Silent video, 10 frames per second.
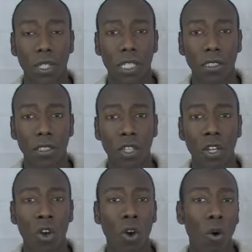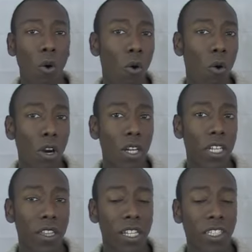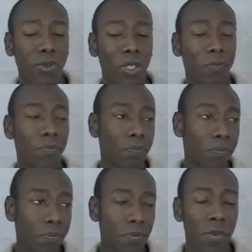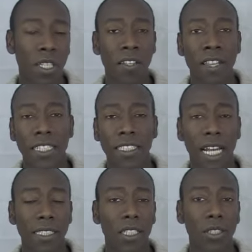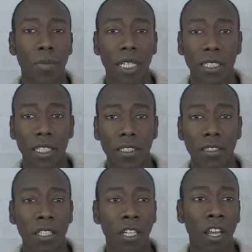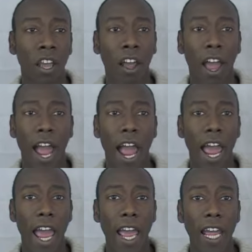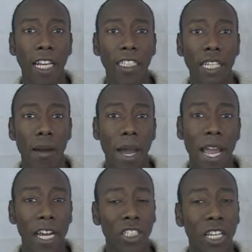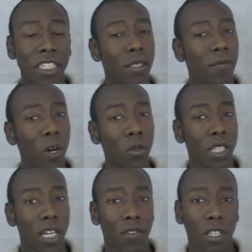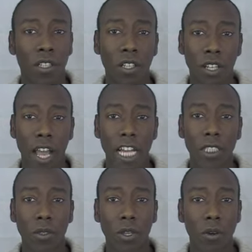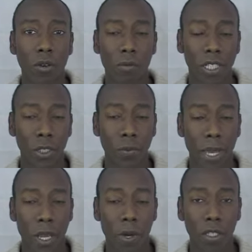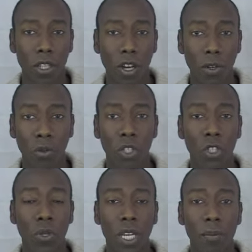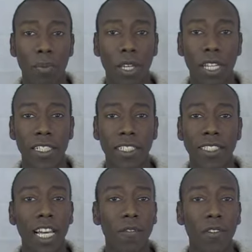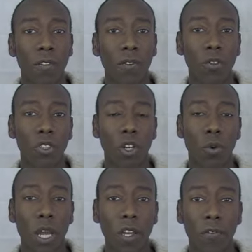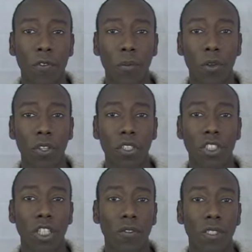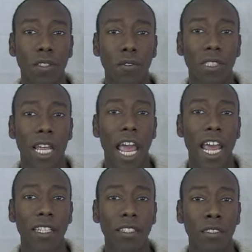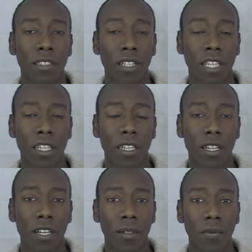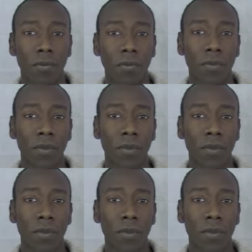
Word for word: this or he thinks well that's not such a big deal and I might actually get some votes out of it as you know as you may well know UKIP is siphoning votes away from both the conservatives and the um,